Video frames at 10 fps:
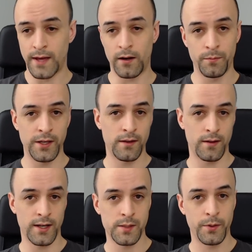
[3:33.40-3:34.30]
be in the
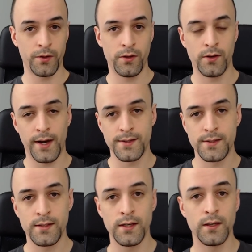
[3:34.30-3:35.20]
next build that you guys
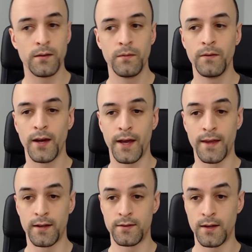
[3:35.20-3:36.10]
see. And
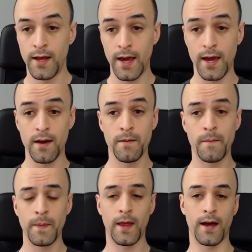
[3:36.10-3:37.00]
then today,
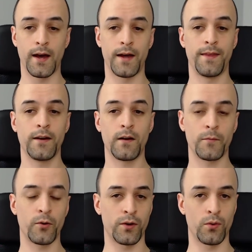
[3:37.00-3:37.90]
I think I'm
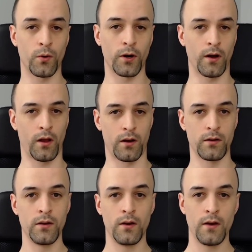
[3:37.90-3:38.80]
going to work on
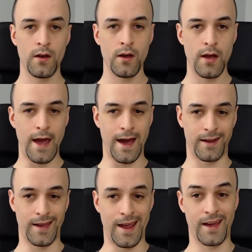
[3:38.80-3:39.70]

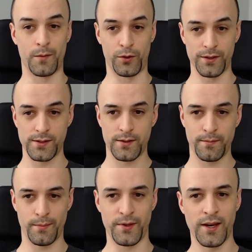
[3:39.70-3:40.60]
adding animals,
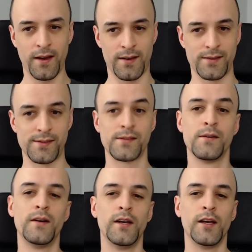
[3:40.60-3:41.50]
because
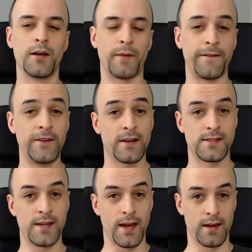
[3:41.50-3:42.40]
my
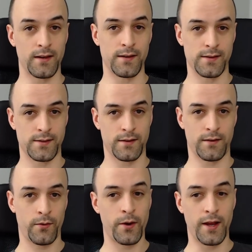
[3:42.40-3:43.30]
fiance is
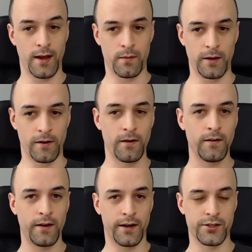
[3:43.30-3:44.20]
a 3D animator,
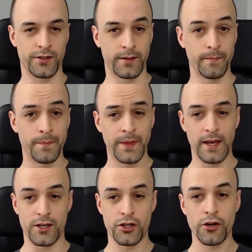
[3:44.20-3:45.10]
actually,
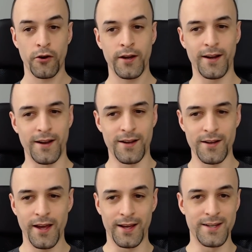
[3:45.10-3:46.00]
and she created
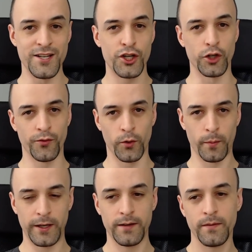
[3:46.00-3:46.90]
a deer for
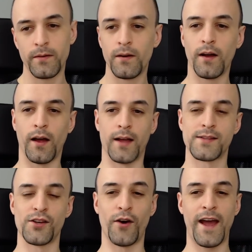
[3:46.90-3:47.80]
me.
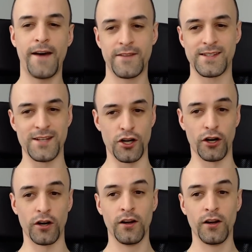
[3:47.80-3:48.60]
So I have this deer,